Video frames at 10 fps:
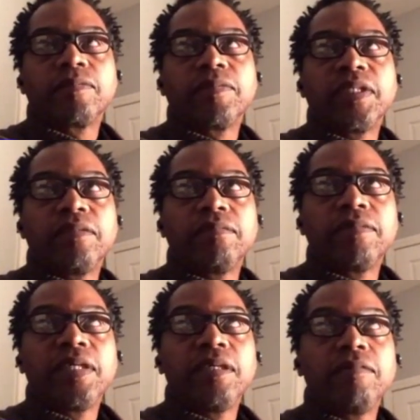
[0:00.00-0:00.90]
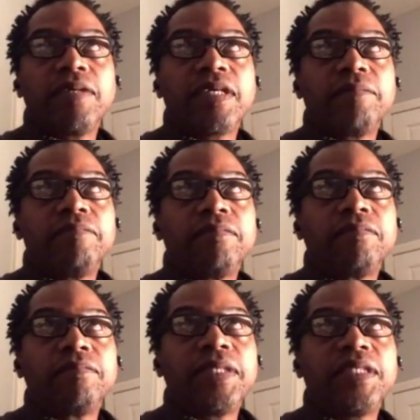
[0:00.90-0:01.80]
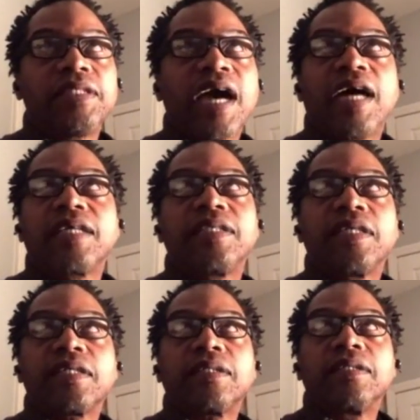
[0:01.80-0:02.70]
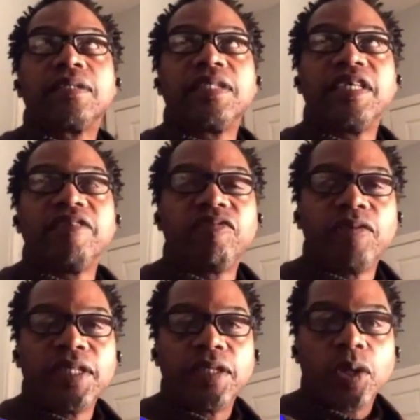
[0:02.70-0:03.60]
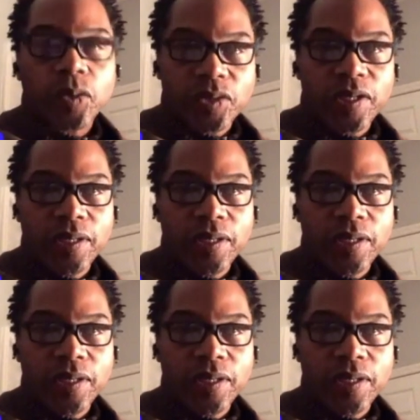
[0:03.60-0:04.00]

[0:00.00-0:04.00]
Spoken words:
we can be toxic if we don't.